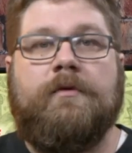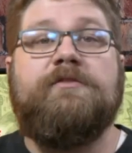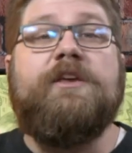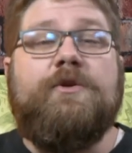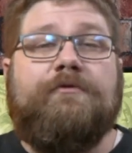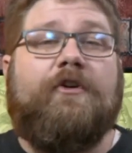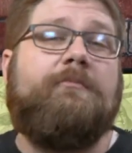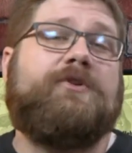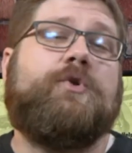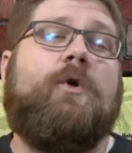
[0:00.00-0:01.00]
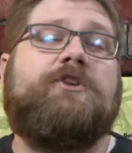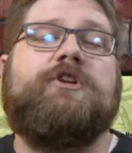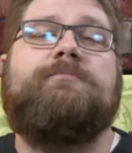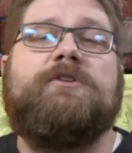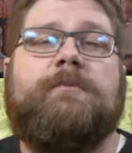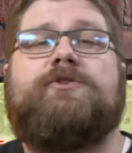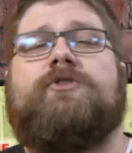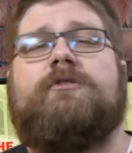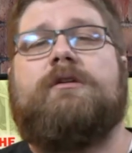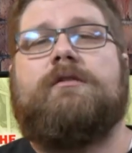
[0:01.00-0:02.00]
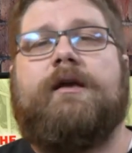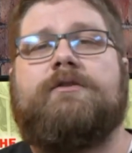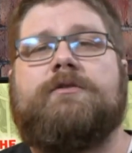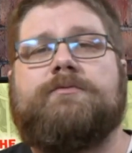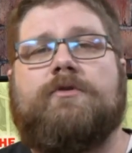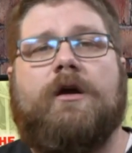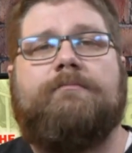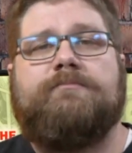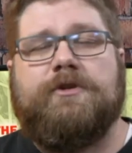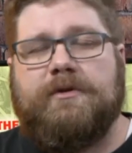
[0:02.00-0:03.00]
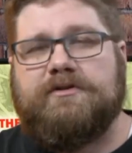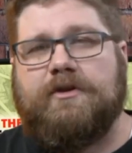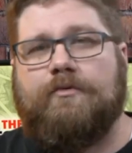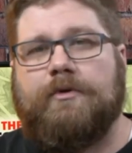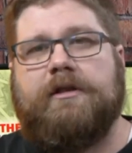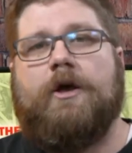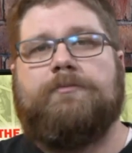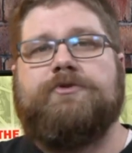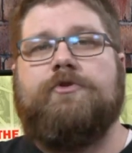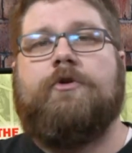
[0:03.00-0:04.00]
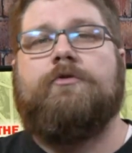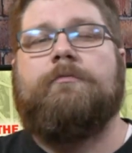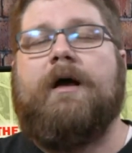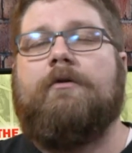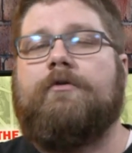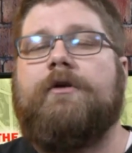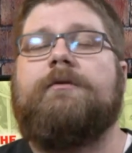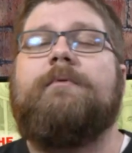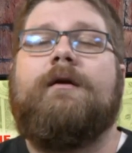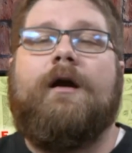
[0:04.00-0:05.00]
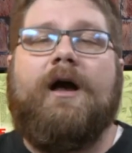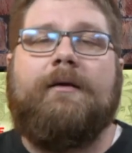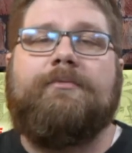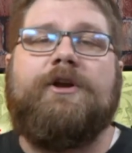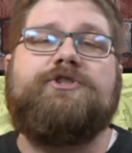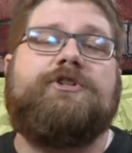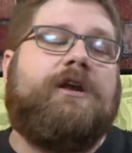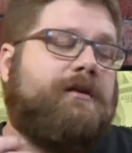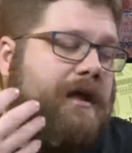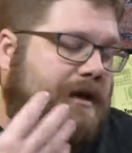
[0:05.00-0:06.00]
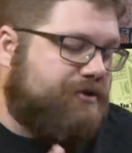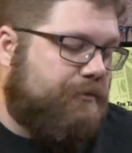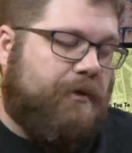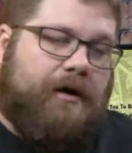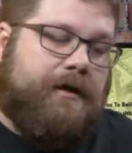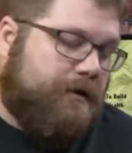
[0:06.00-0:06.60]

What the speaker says: Thank you very much for watching. Please make sure you click like and subscribe. Doing so really helps the YouTube algorithm. I appreciate it, as do Bonnie and